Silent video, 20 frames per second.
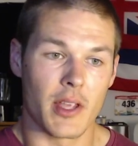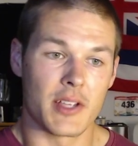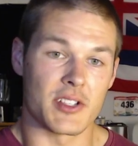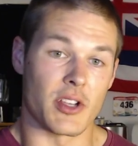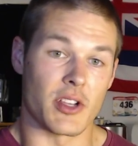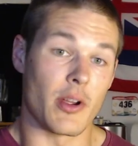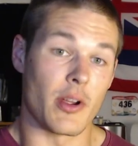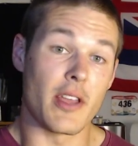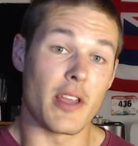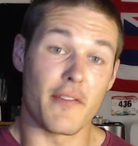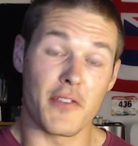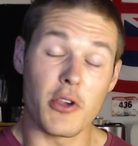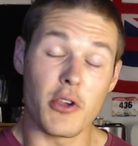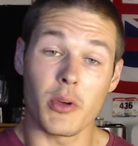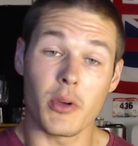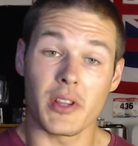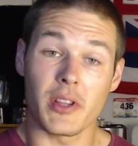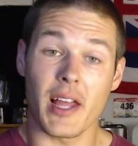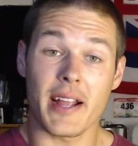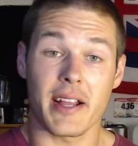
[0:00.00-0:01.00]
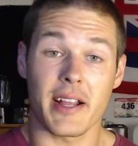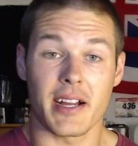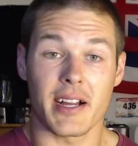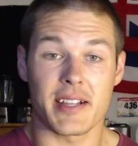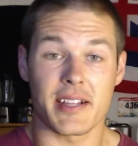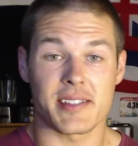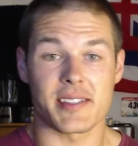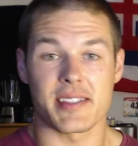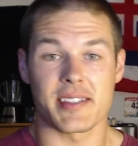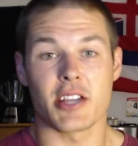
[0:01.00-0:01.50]
So if you would like a
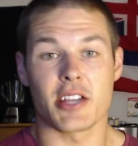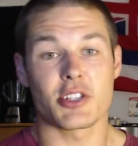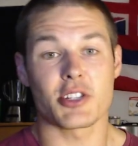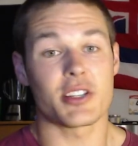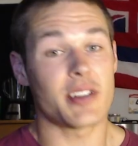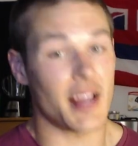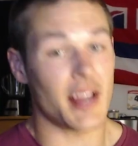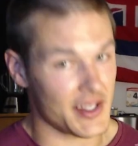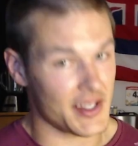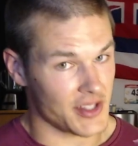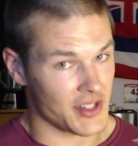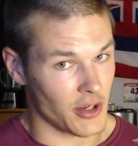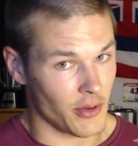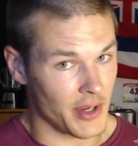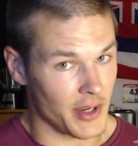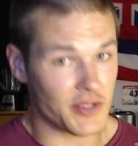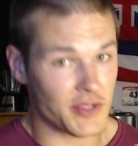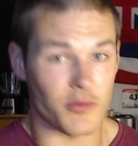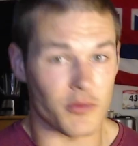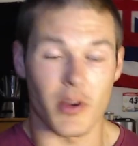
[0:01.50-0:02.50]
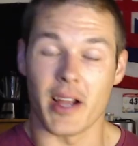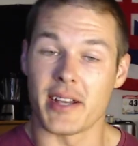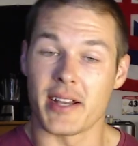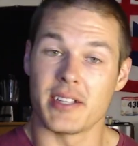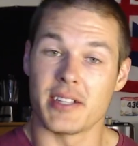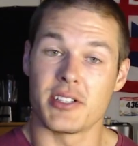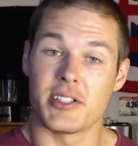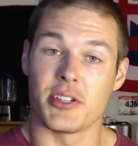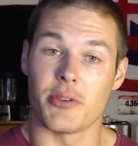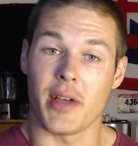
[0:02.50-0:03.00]
consultation, as always, write
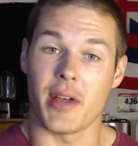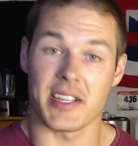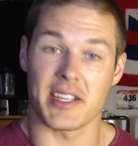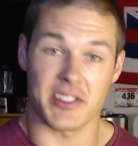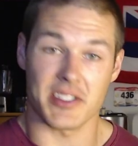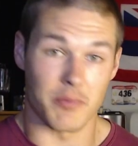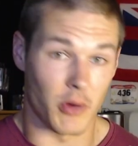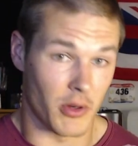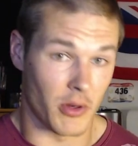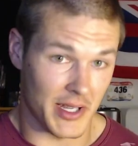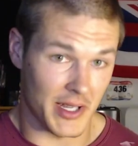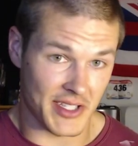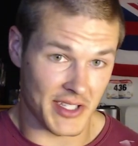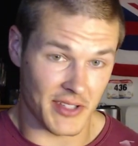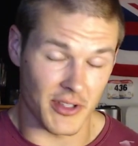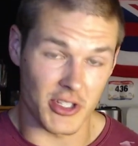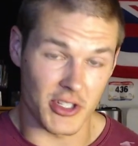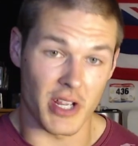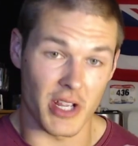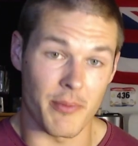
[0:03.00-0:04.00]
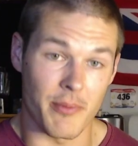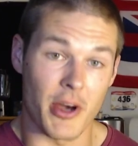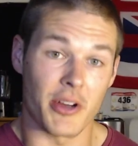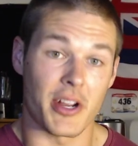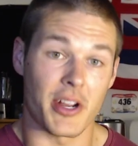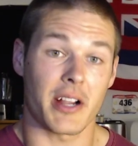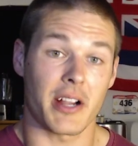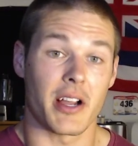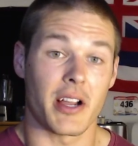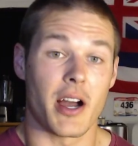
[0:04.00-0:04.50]
in to
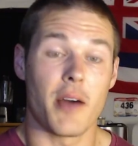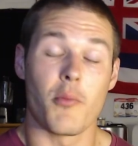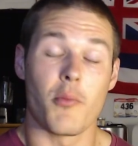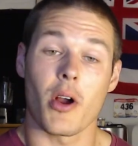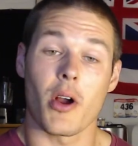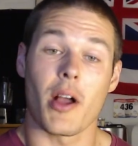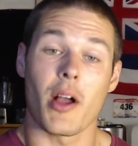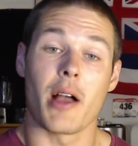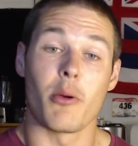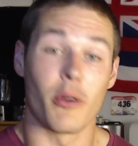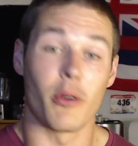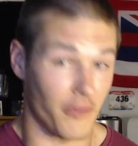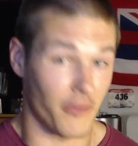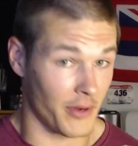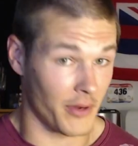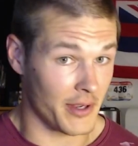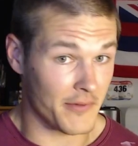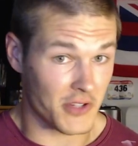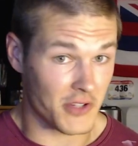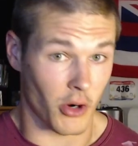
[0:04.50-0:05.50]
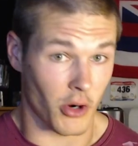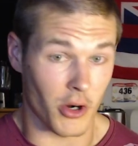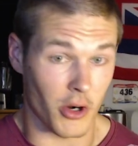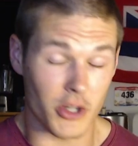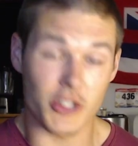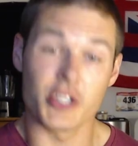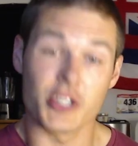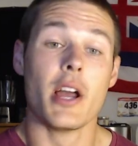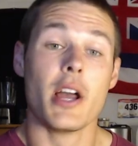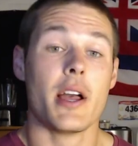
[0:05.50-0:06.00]
askbullmuscle@gmail.com, where I will free of
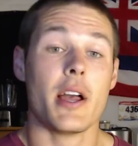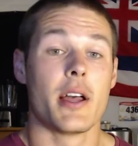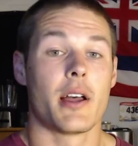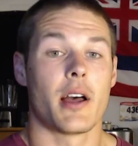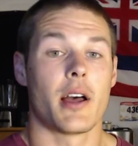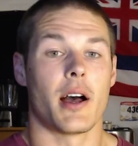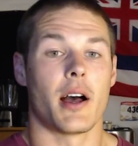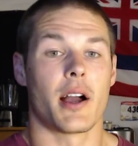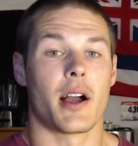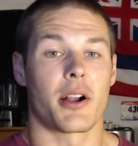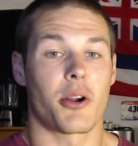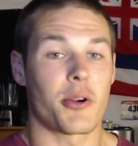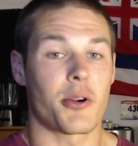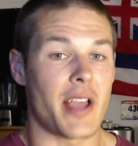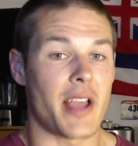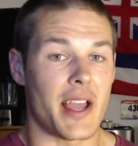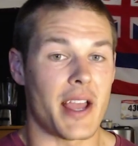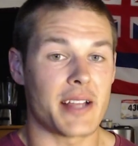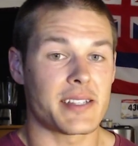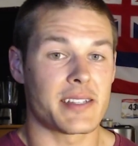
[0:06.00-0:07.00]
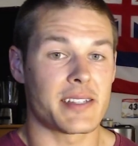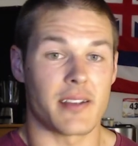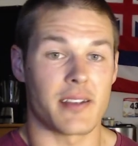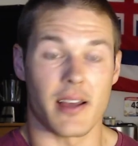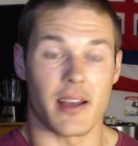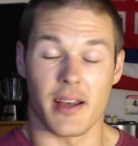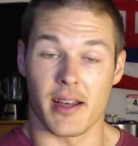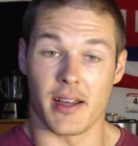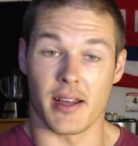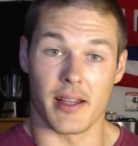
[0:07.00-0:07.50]
charge create
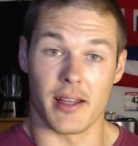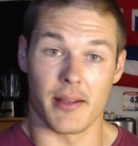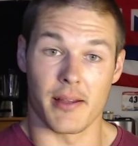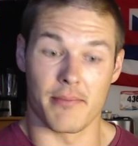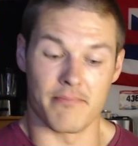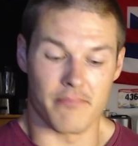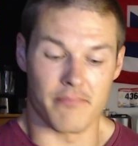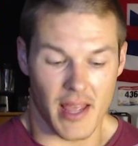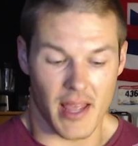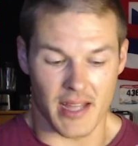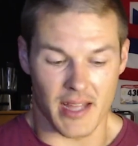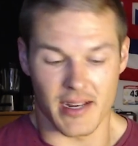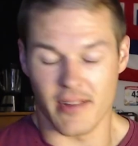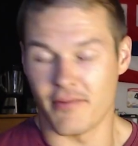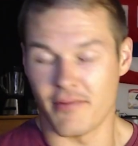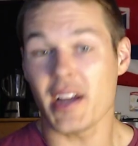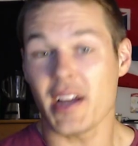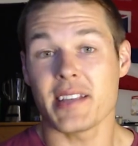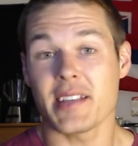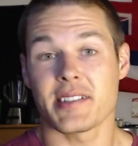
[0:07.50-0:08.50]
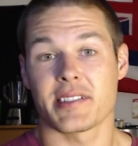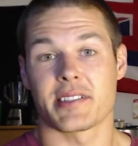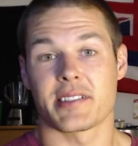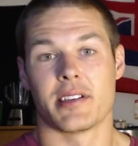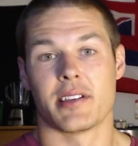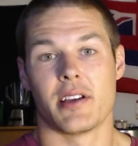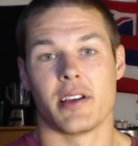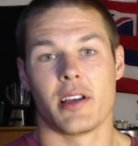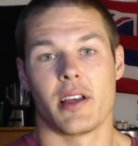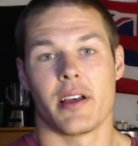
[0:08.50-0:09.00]
an
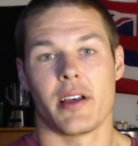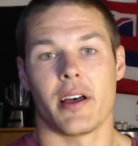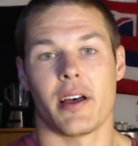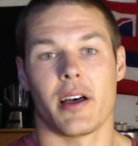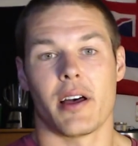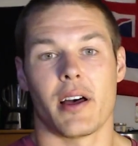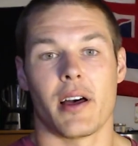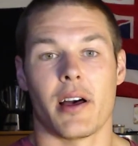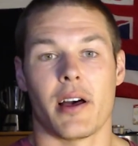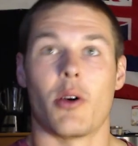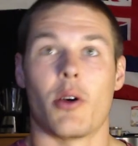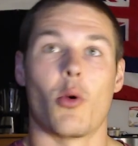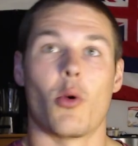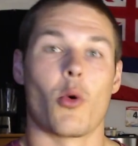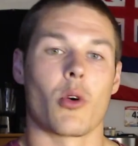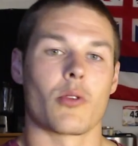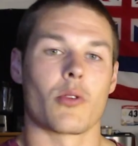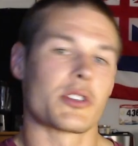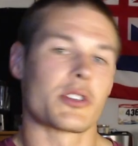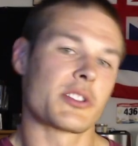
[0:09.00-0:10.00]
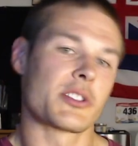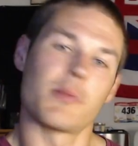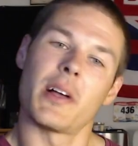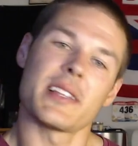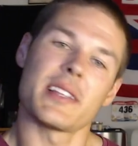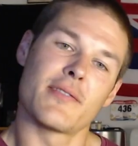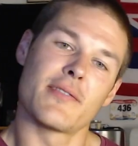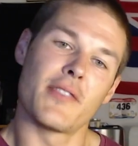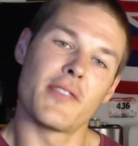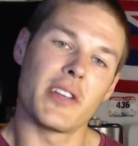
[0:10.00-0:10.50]
advice or
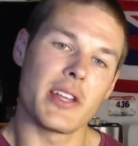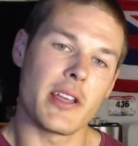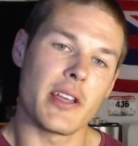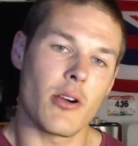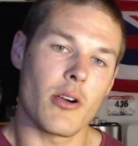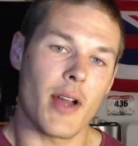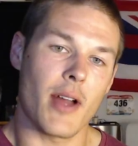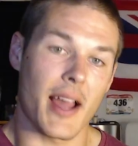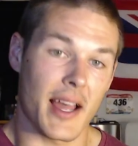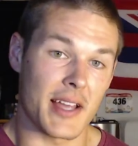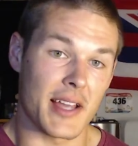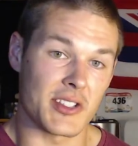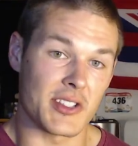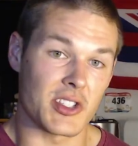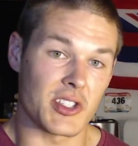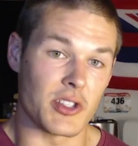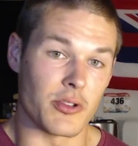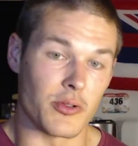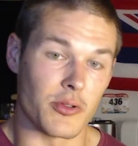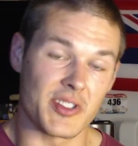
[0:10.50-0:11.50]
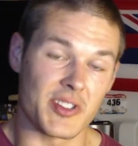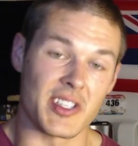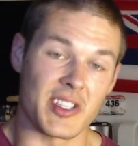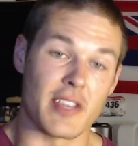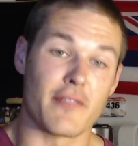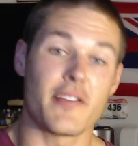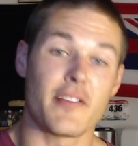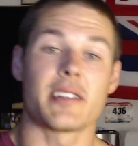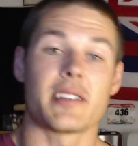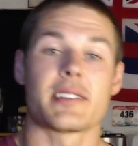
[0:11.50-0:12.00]
response video as you
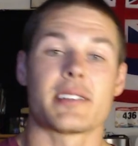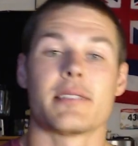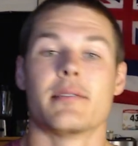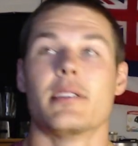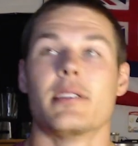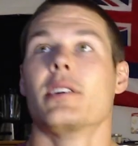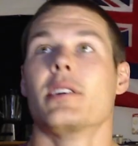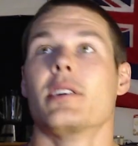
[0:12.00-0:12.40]
see fit.